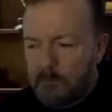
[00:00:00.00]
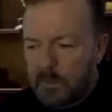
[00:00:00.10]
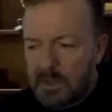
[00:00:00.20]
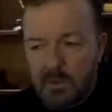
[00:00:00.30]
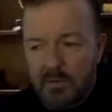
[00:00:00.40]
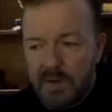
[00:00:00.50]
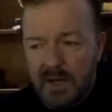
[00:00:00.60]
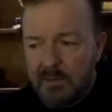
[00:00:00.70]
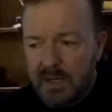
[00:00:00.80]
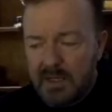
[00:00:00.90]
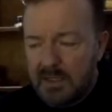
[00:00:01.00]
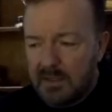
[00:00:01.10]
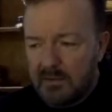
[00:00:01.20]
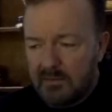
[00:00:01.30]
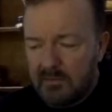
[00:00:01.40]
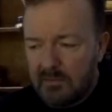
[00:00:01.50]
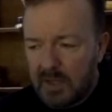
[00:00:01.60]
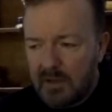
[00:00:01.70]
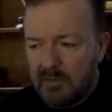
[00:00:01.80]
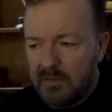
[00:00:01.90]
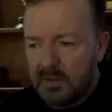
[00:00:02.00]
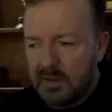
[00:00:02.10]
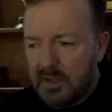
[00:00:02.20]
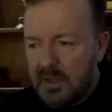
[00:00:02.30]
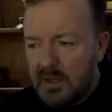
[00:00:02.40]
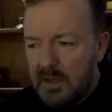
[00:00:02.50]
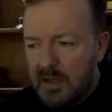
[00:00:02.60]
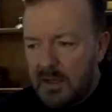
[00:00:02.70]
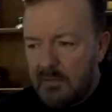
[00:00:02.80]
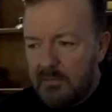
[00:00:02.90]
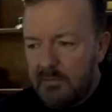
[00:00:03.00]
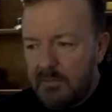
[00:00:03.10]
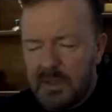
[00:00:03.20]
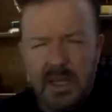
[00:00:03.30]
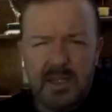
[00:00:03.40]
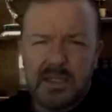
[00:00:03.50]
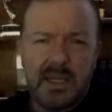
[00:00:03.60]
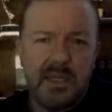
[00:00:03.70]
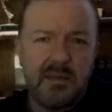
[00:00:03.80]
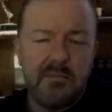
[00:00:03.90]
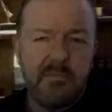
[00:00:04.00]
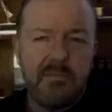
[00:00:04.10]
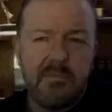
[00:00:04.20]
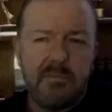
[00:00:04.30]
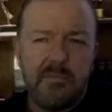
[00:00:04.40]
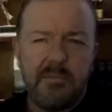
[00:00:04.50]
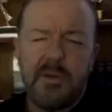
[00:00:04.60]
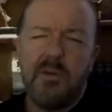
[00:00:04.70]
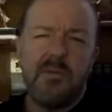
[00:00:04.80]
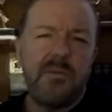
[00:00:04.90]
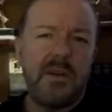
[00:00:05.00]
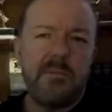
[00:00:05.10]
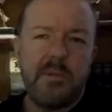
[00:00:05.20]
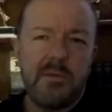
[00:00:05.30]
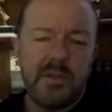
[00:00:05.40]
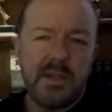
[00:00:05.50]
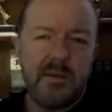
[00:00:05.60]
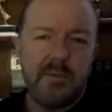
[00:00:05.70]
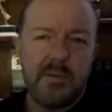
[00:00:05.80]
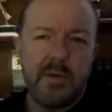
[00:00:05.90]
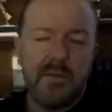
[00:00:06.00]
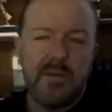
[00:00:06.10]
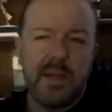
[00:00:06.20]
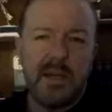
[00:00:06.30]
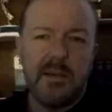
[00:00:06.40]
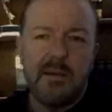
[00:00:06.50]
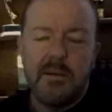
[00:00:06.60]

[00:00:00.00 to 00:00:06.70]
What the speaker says: So I recommend those. Last Kingdom, pure fun, pure escapism. I love that.